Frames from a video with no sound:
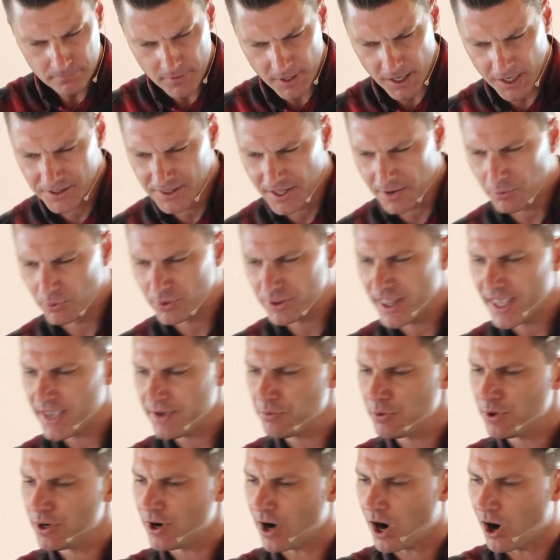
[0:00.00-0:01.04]
And then when they
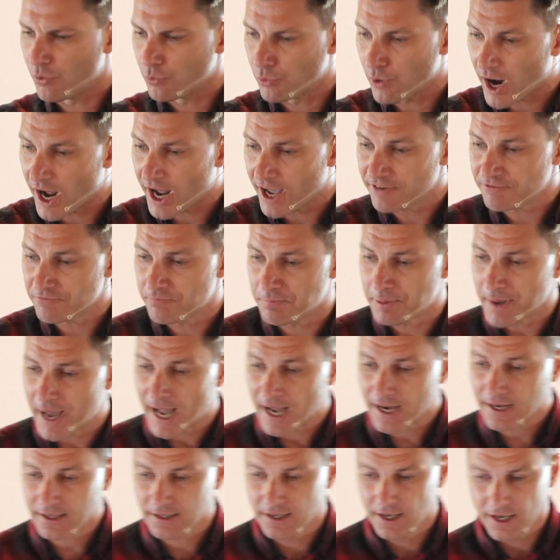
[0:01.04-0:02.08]
would arrive
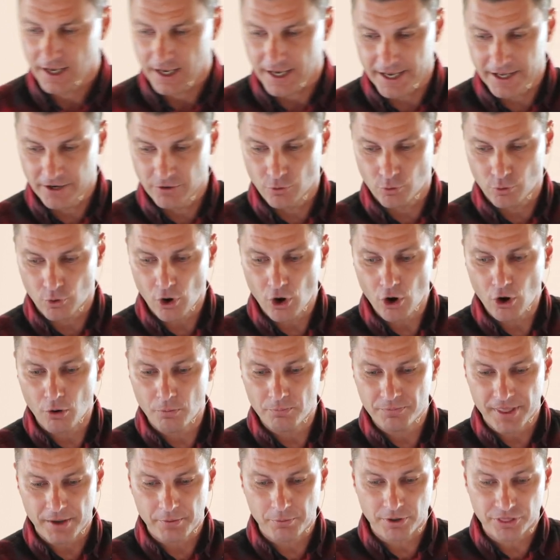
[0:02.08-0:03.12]
back in Rome,
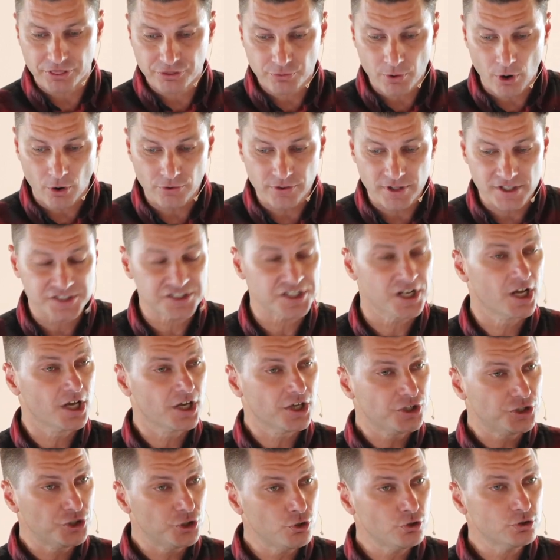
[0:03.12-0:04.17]
they would throw this
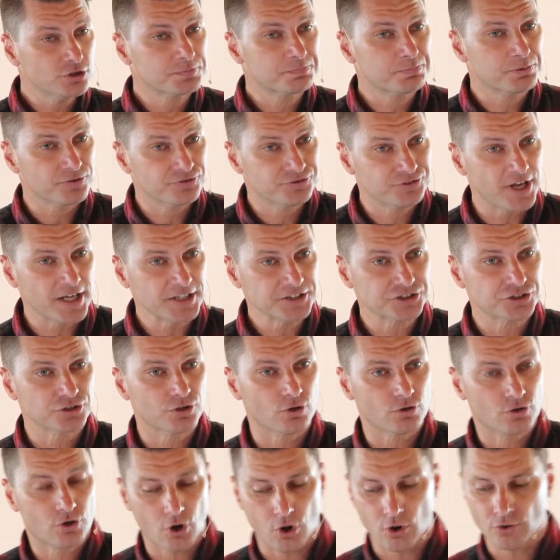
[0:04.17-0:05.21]
huge processional
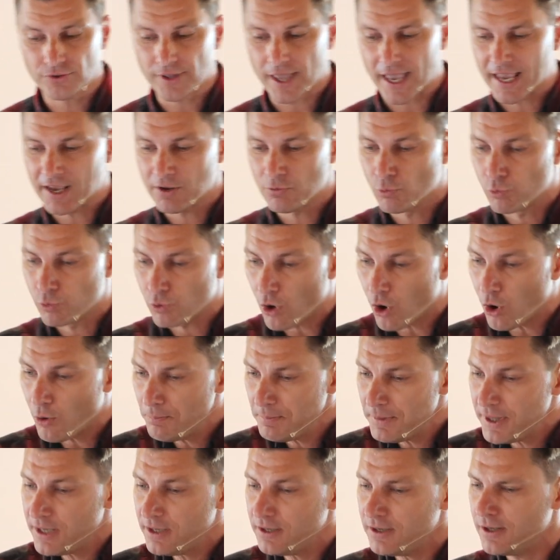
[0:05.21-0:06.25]
called a
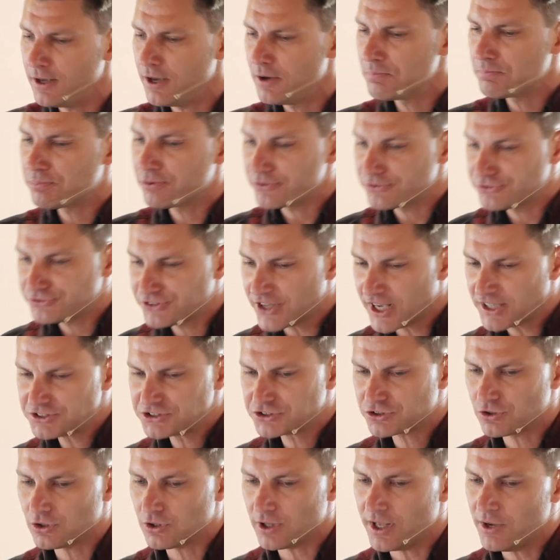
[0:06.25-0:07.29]
Roman
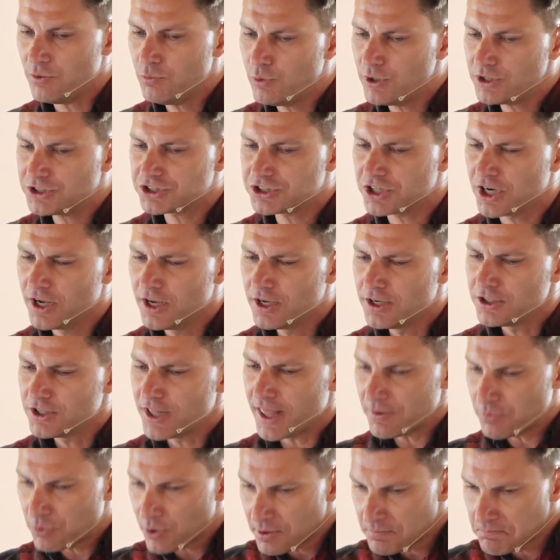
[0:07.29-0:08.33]
processional, in which they
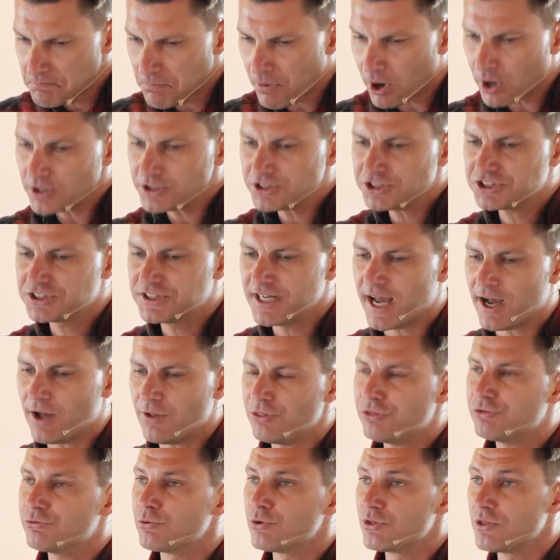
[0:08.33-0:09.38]
would march down
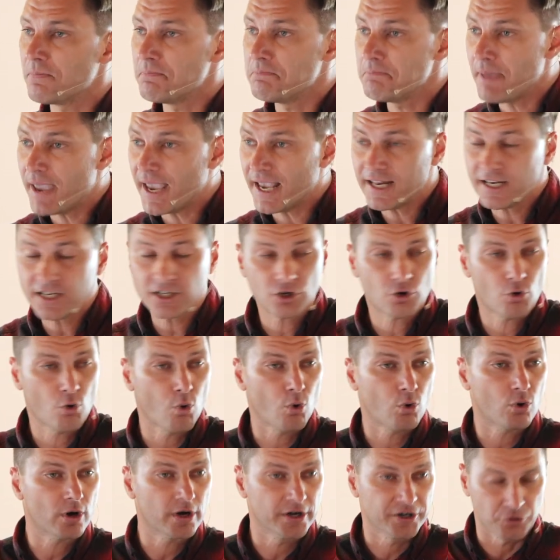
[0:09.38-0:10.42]
through the main
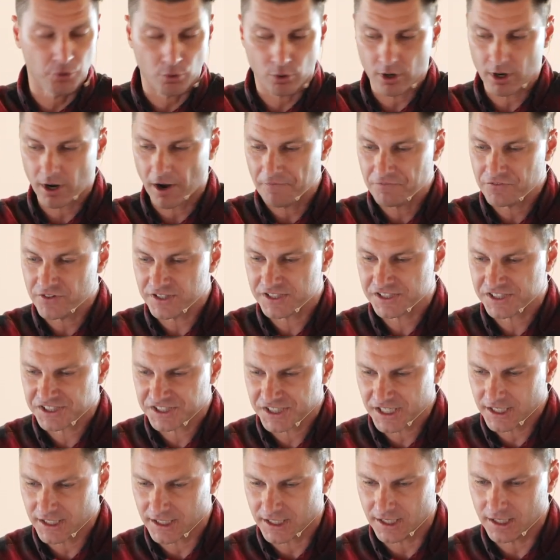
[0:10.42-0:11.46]
corridor of the
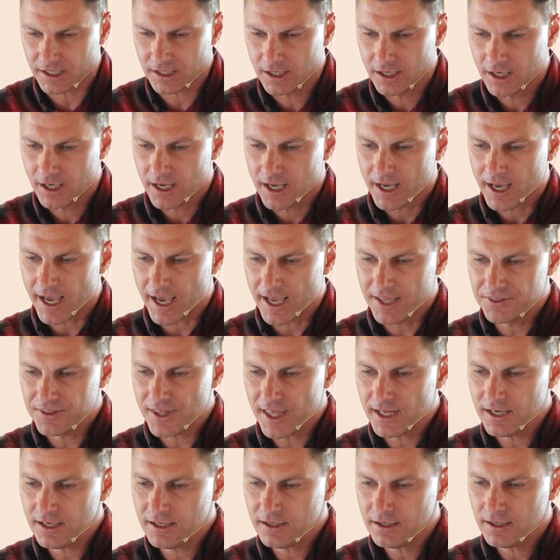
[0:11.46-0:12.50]
city, and then
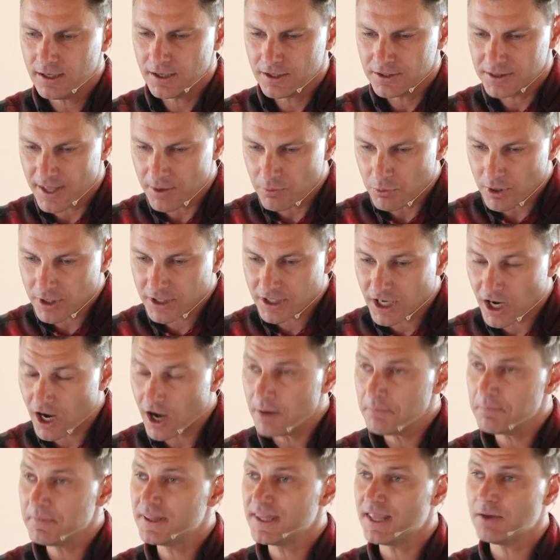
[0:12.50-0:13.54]
they would
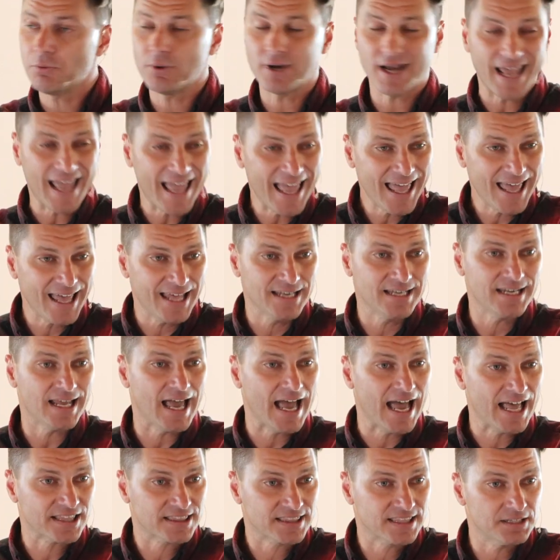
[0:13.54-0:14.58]
come and they would end
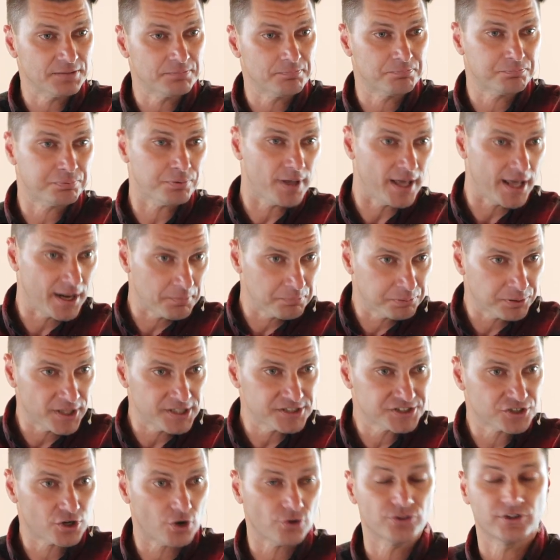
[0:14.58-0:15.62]
at, the, at a place
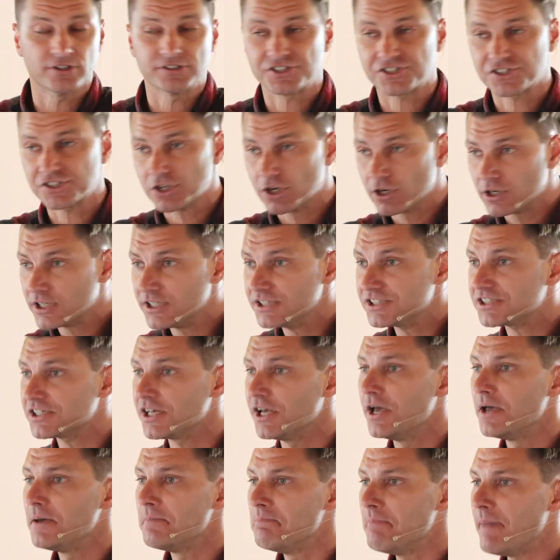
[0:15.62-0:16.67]
called the Circus
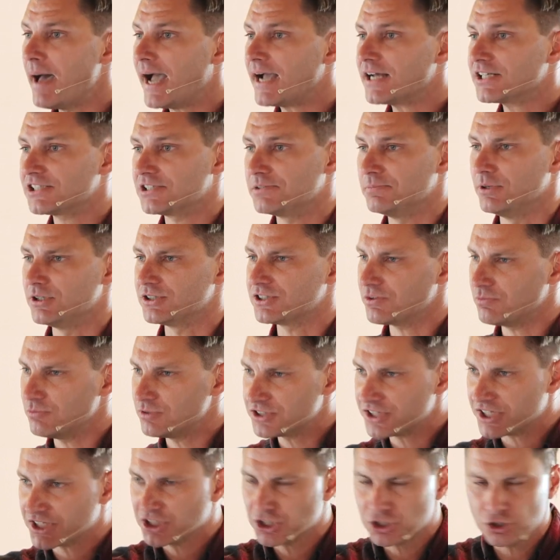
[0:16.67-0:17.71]
Maximus. It was a
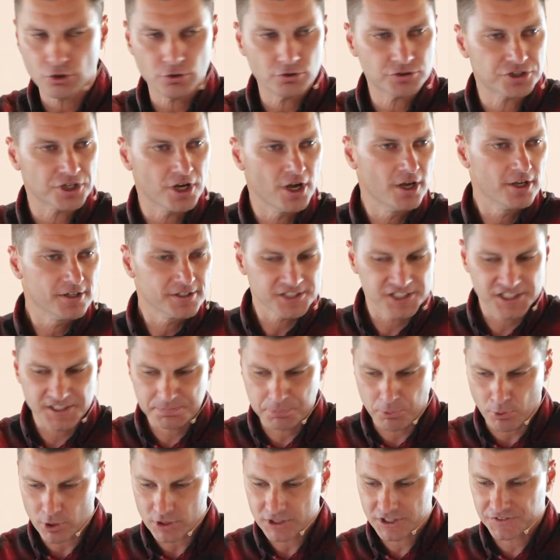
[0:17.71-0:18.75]
huge
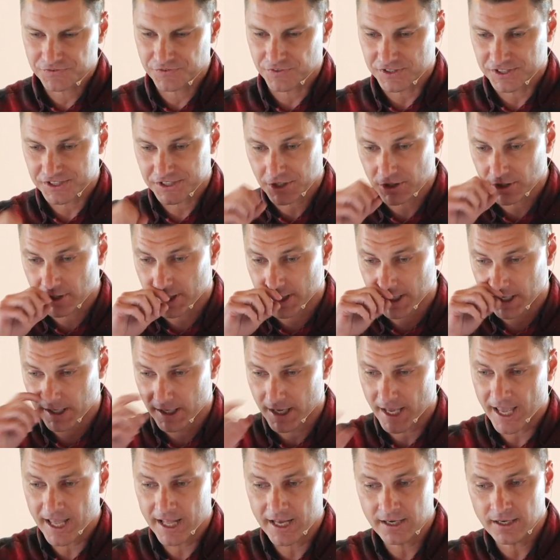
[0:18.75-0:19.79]
sports facility.
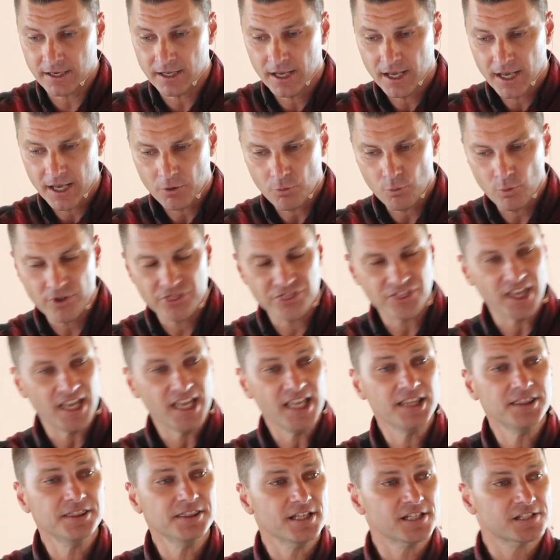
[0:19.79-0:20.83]
And
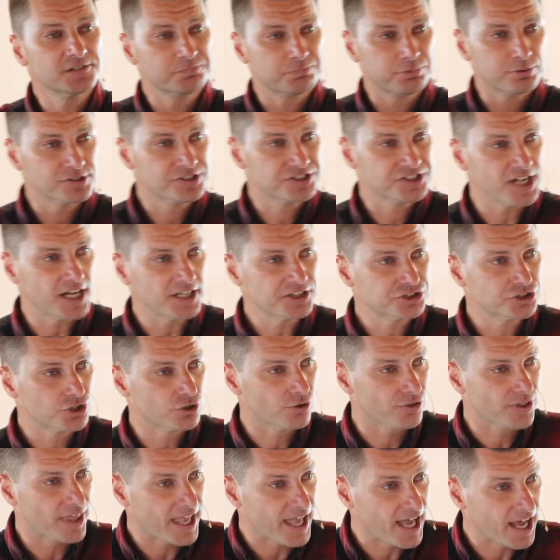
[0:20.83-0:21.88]
within this processional,
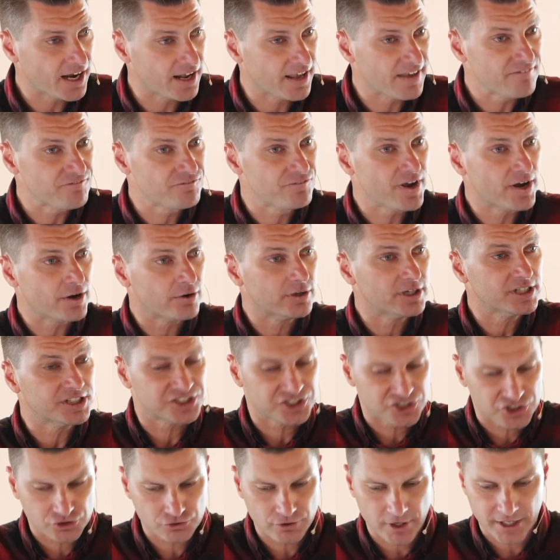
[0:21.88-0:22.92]
they had a very
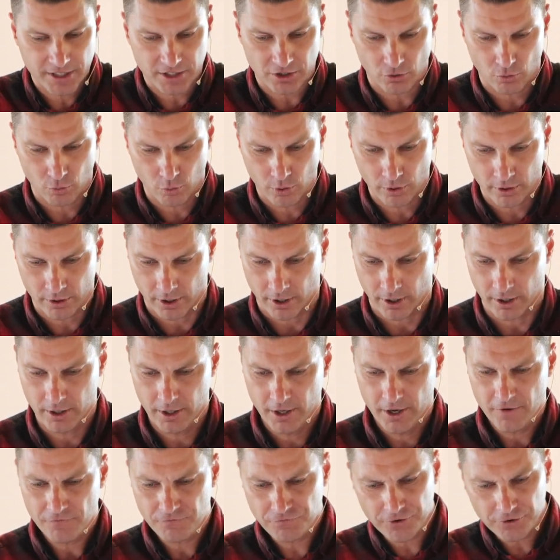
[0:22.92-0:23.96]
strict order
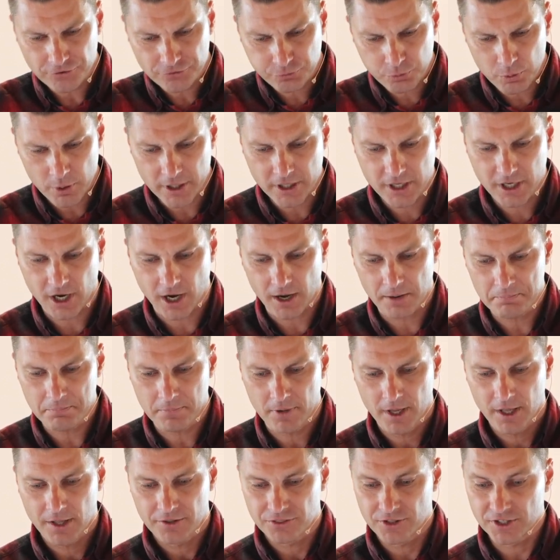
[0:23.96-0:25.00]
First would come
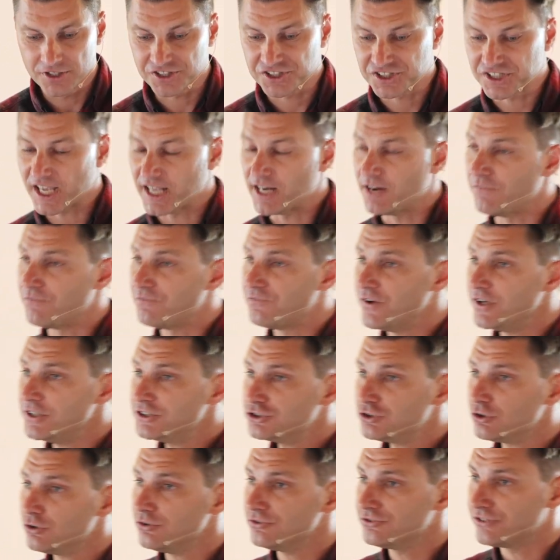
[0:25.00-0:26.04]
the state
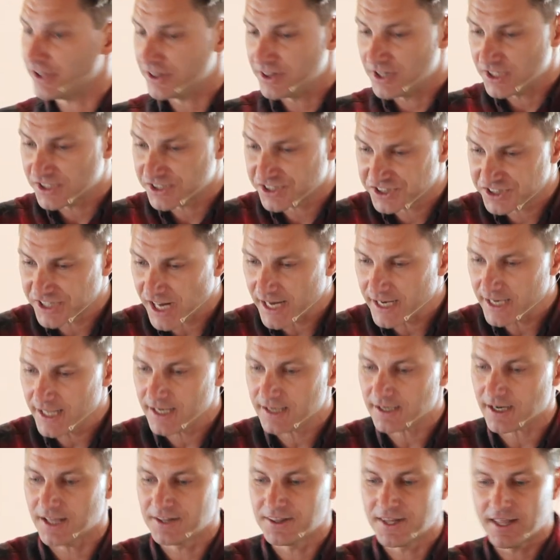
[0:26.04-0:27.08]
officials and the Senate,
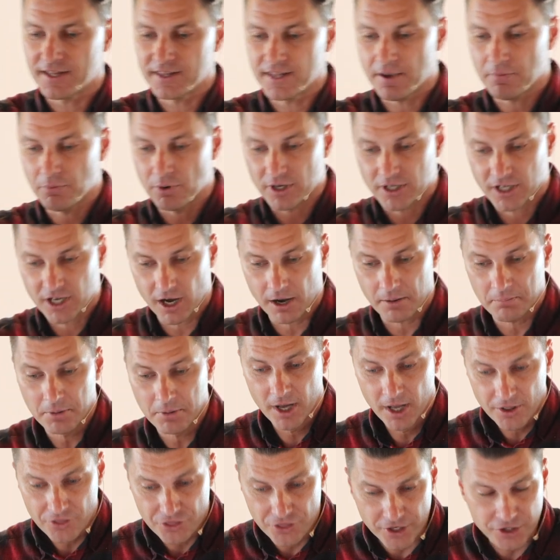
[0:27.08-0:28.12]
and then they would come
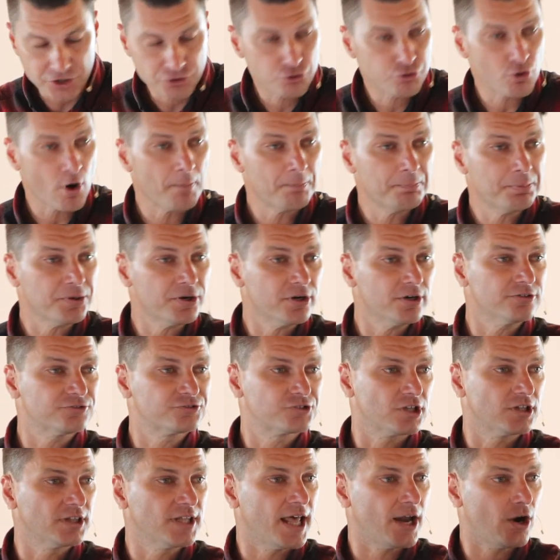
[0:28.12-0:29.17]
the trumpeters to
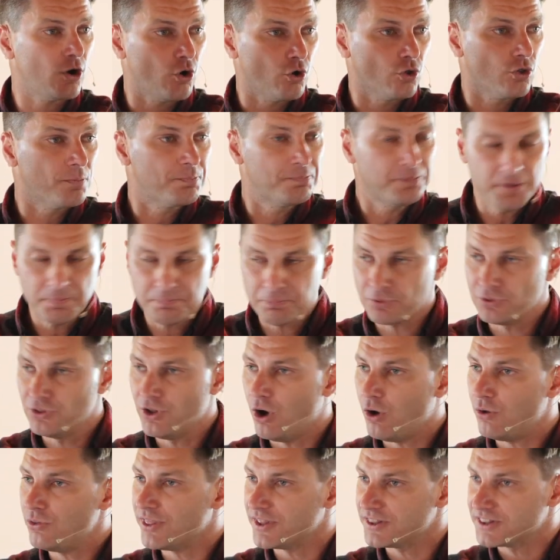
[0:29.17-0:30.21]
let all the people
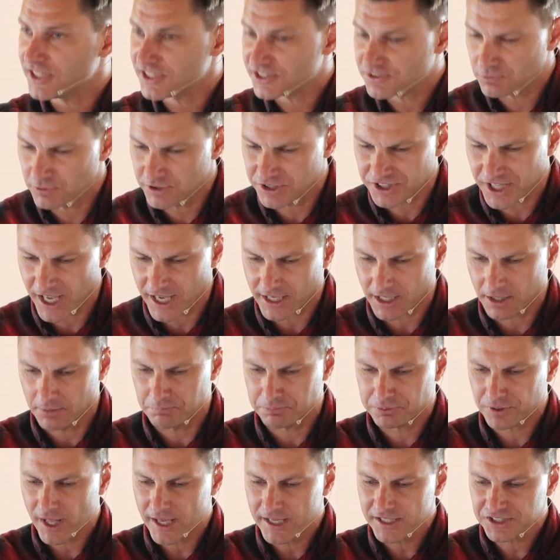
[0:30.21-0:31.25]
know that this was taking
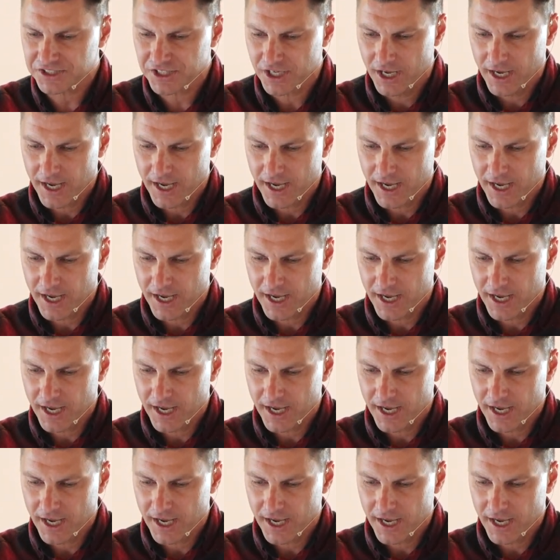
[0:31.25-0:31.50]
place.